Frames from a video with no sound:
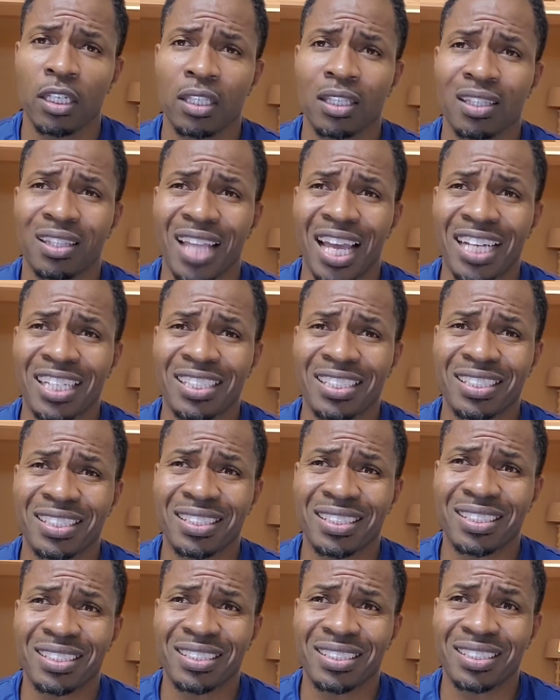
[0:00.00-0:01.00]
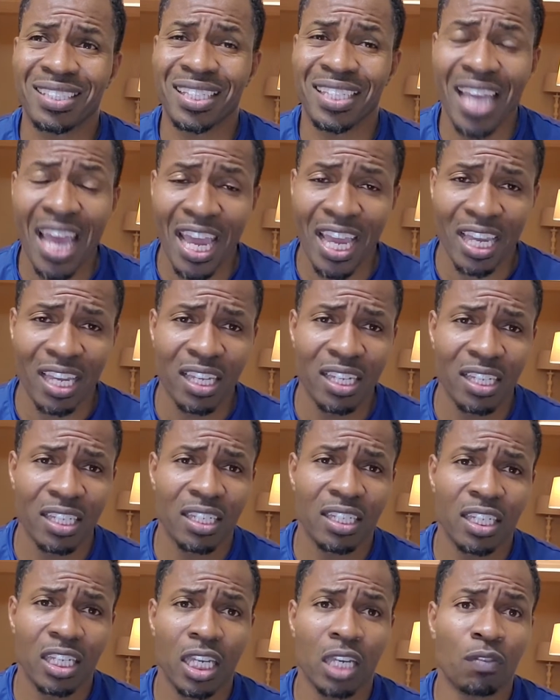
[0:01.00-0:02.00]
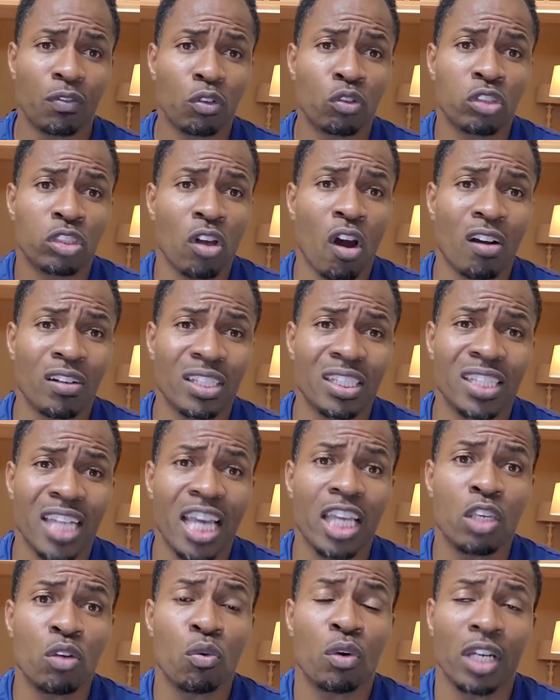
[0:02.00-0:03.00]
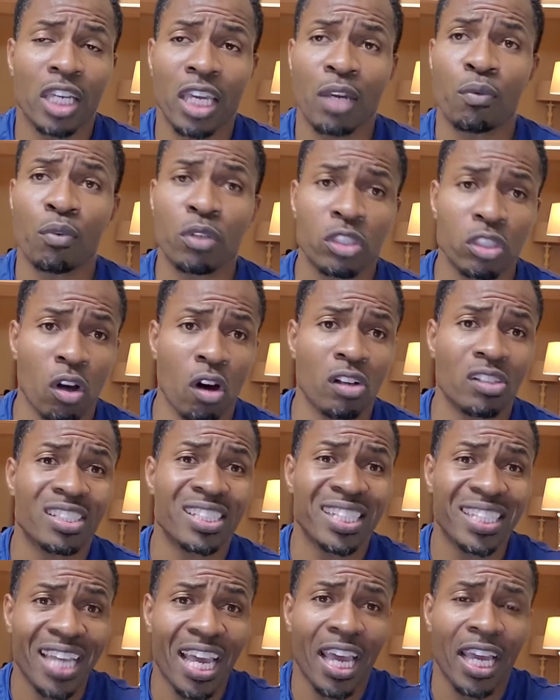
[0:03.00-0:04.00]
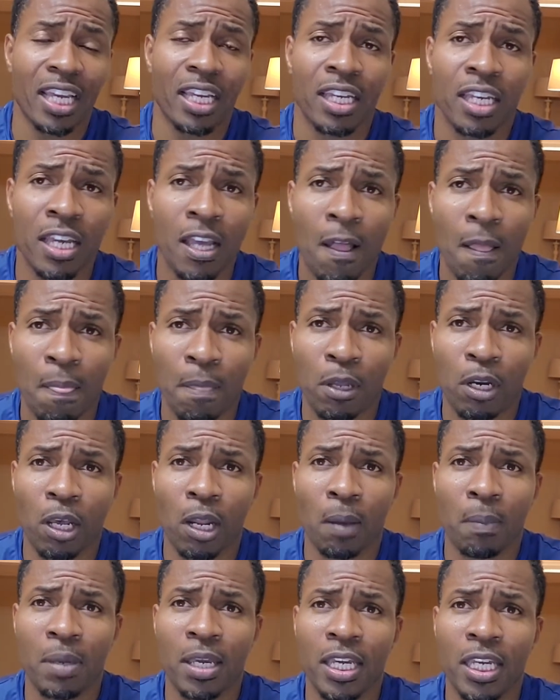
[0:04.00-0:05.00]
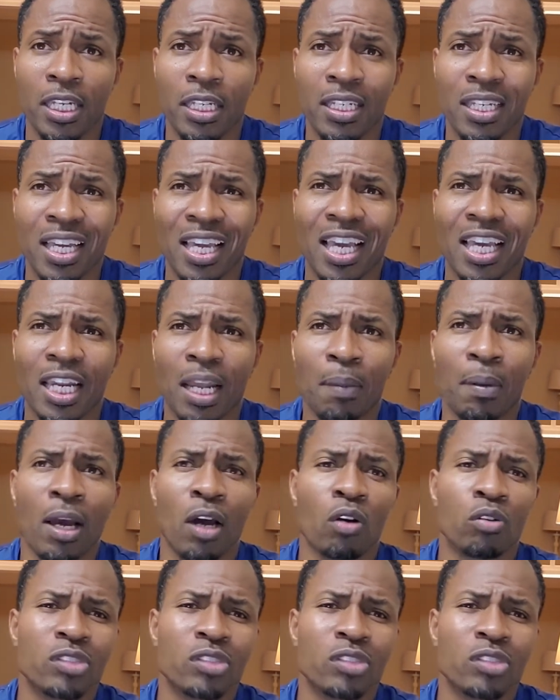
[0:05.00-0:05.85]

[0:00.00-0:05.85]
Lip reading: like today. If you start today, you will get results today. You know what I mean? And I'm not going to